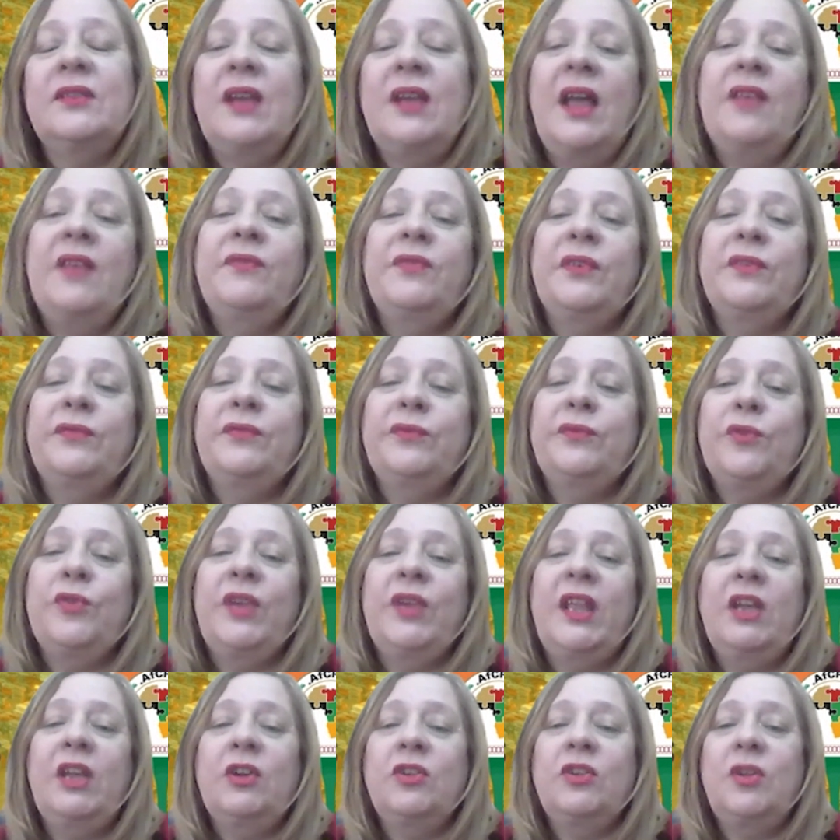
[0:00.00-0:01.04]
driver for
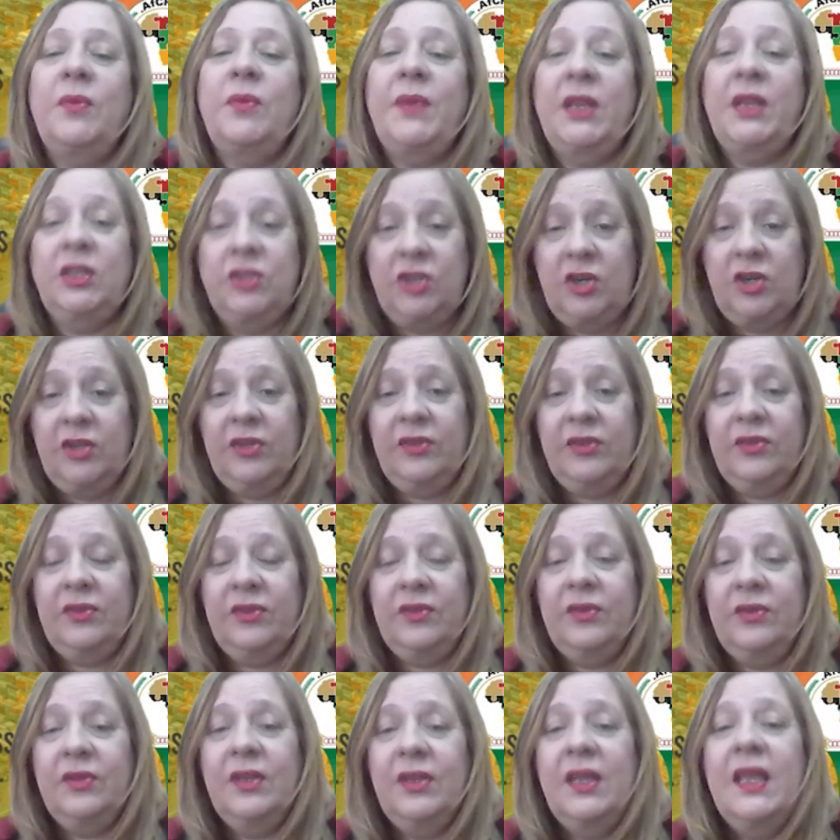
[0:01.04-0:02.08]
economic growth,
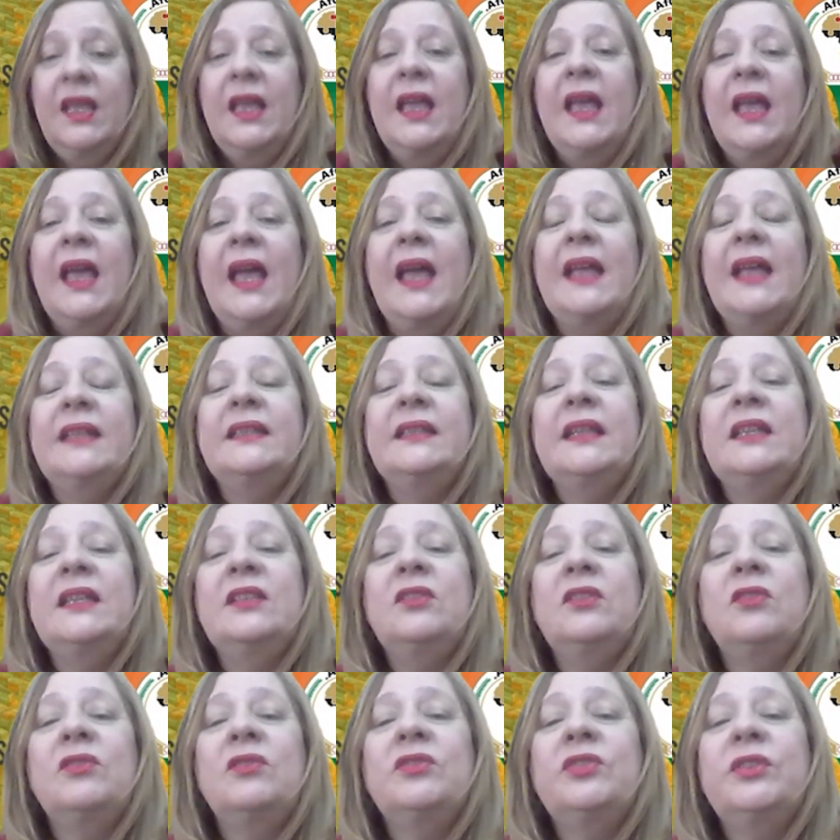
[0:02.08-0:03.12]
and
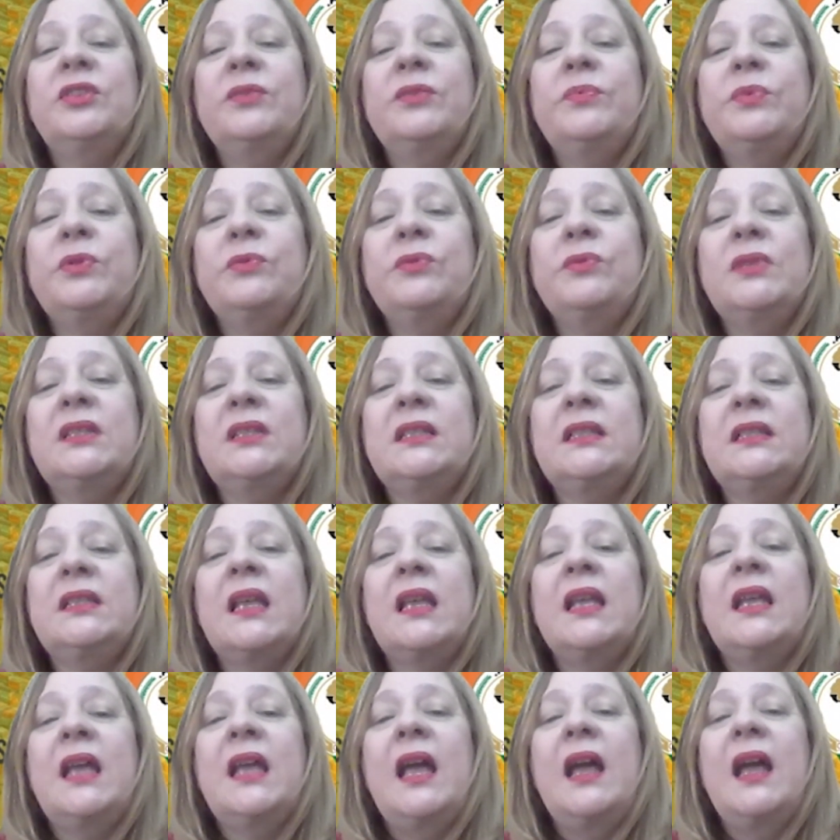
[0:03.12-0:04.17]
it contributes
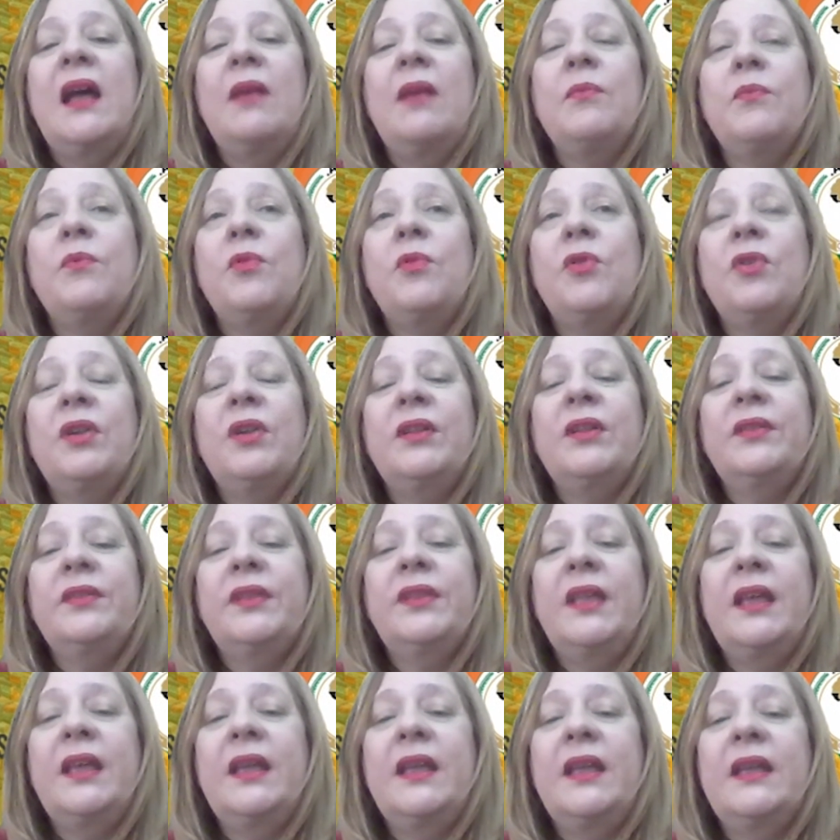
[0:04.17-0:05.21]
more
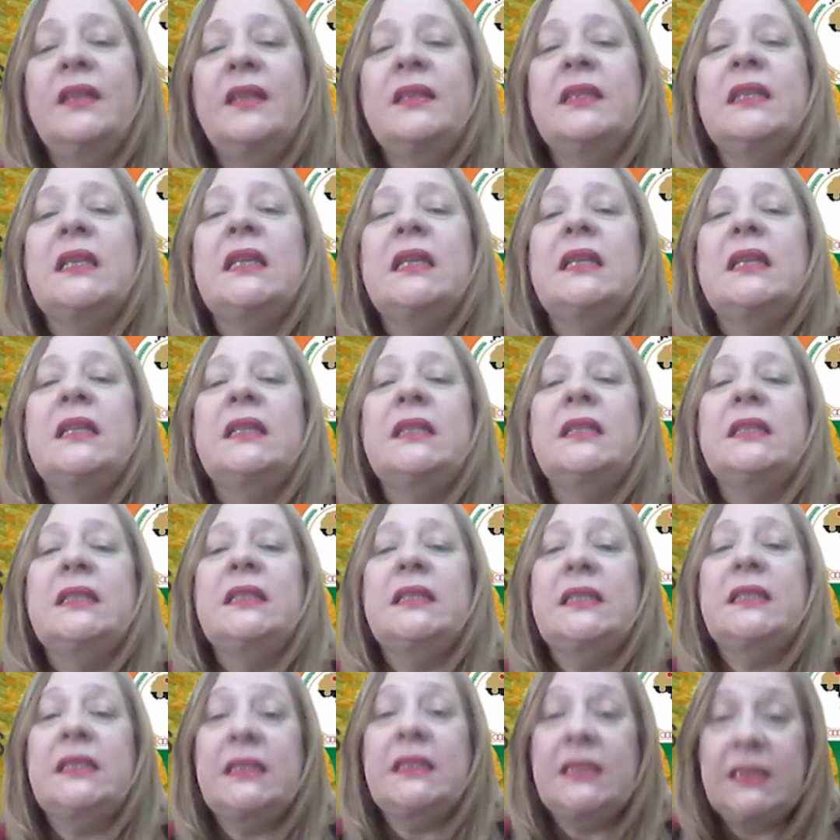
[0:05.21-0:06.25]
than
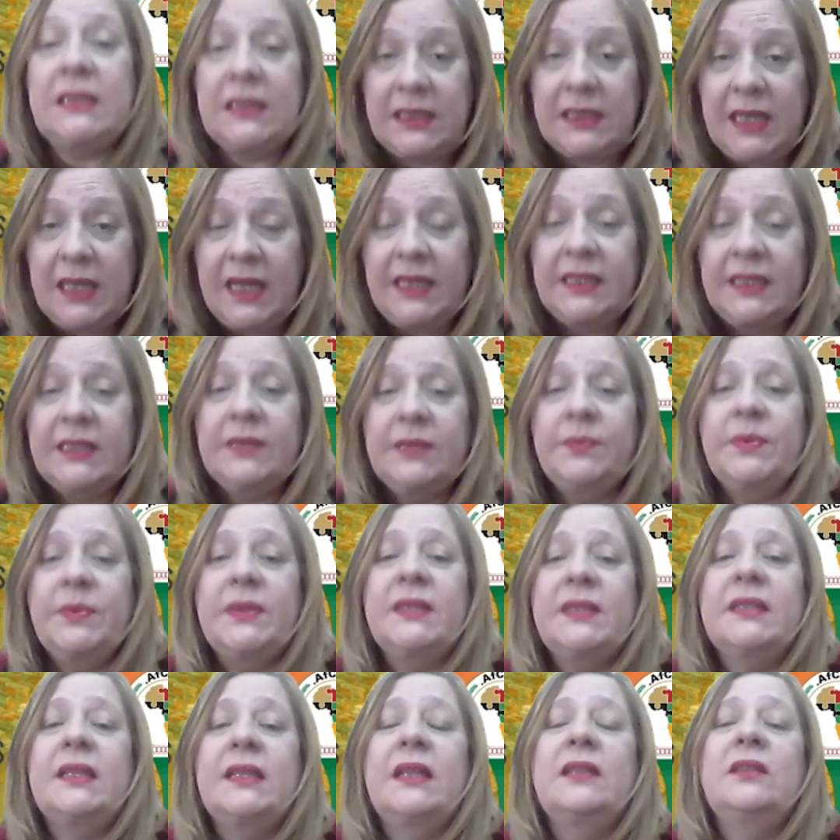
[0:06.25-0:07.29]

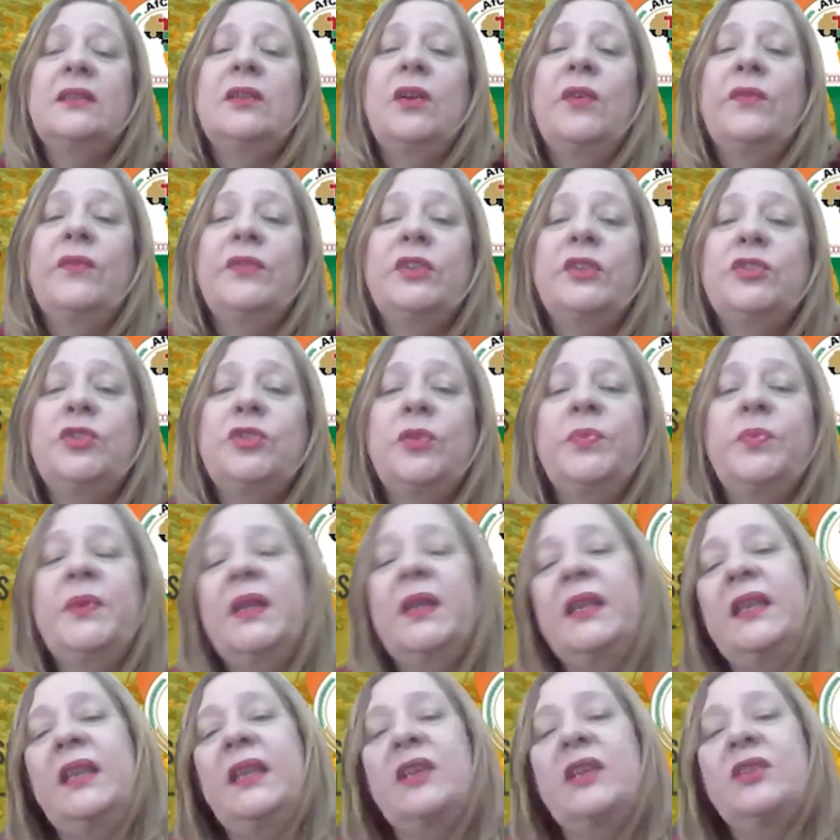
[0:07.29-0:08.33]
90% of the job
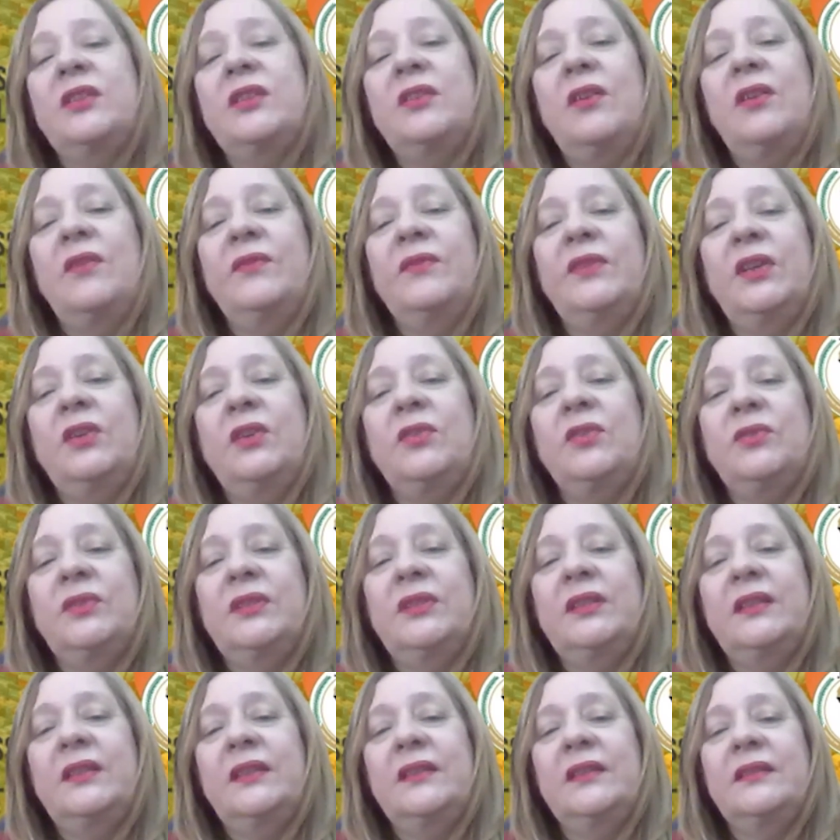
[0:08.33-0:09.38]
creation of the
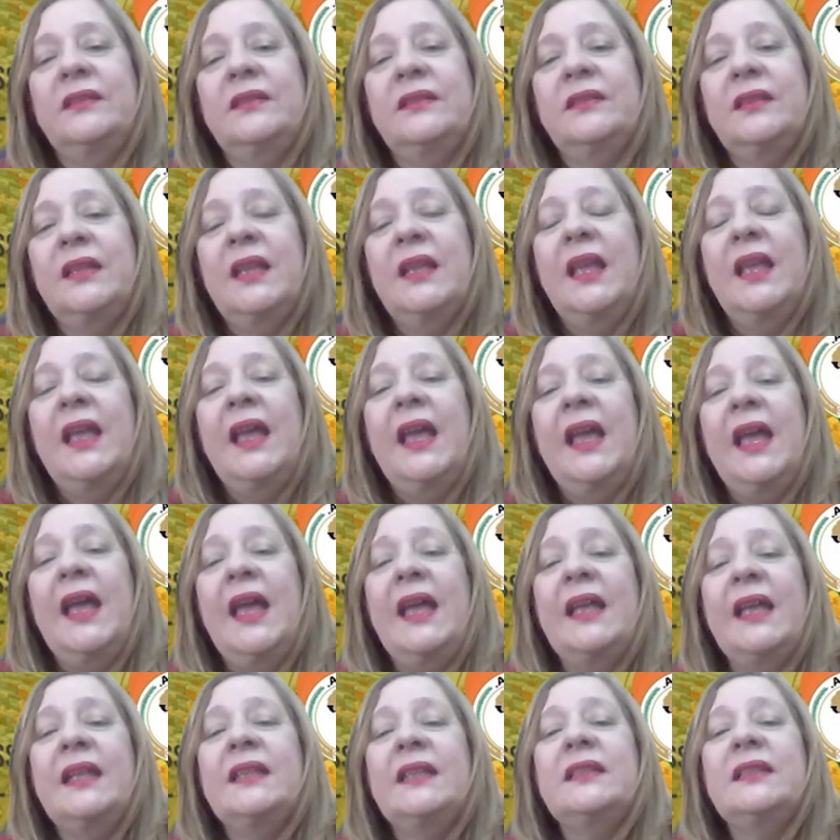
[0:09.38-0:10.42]
continent
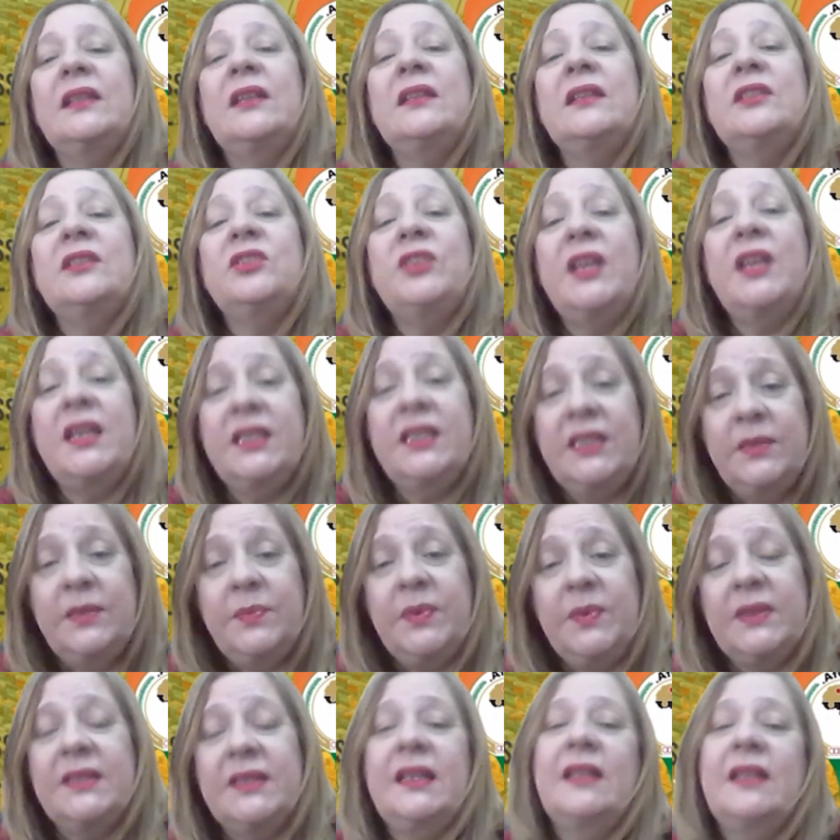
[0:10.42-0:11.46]
and
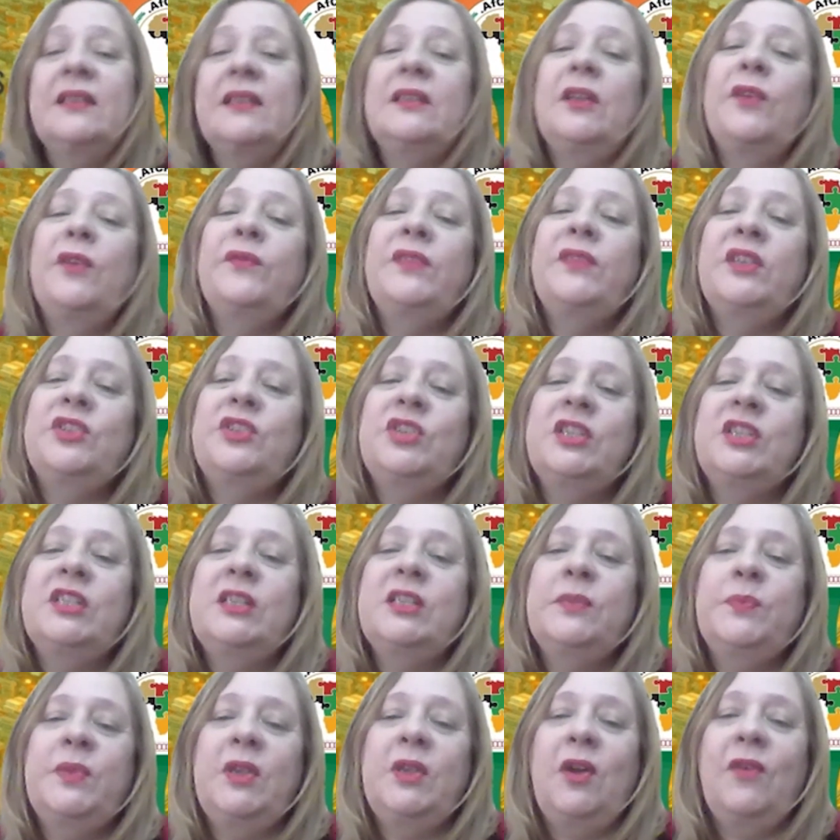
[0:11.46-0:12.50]
80% of the
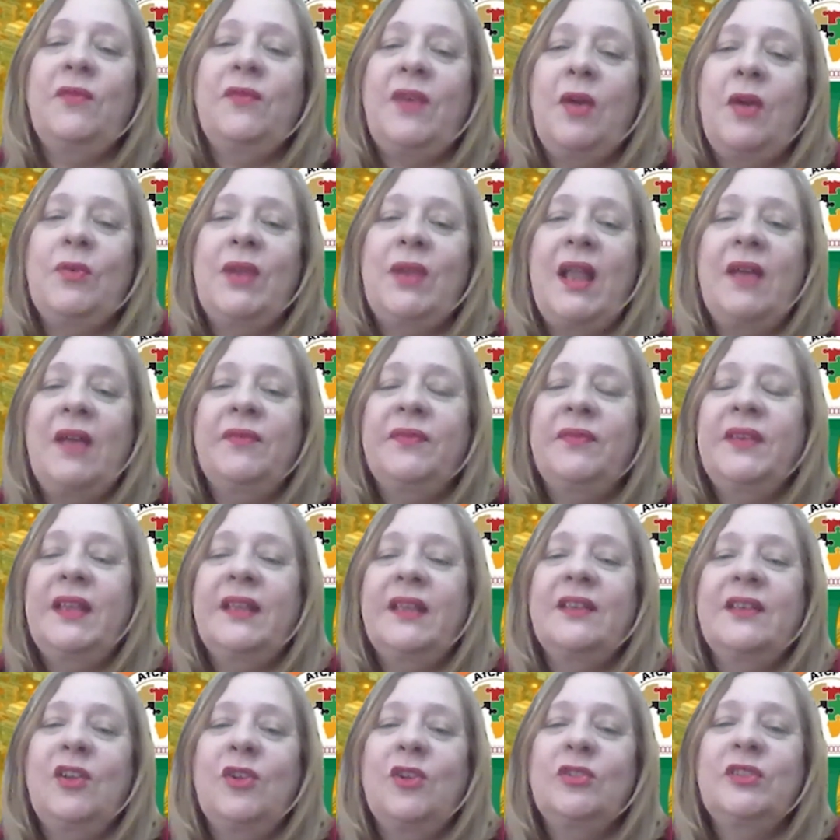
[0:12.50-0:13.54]
GDP of our
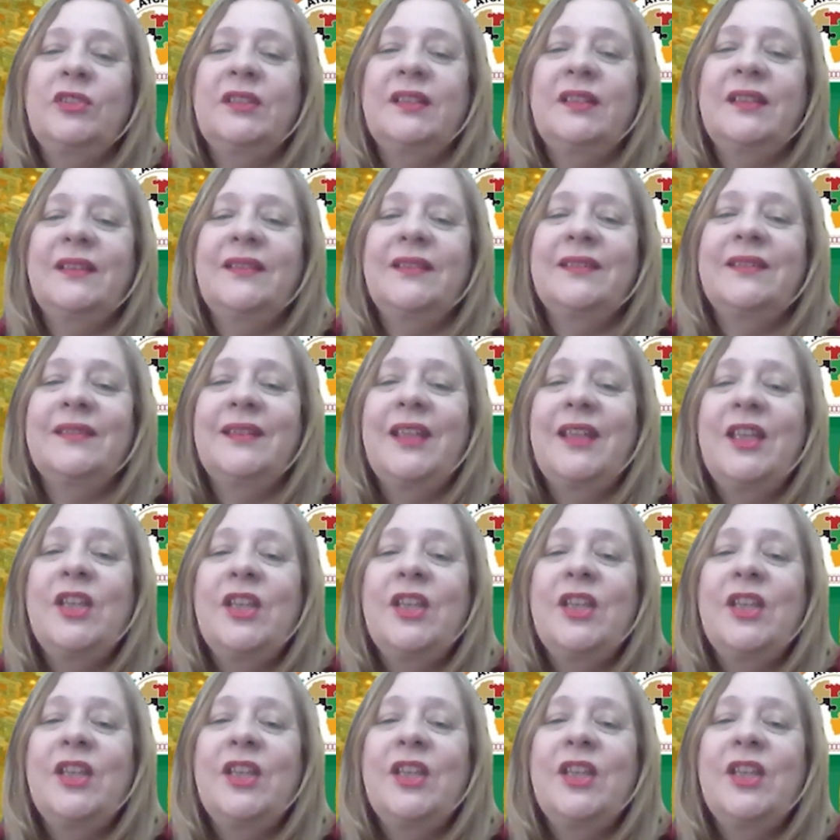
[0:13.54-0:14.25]
African continent.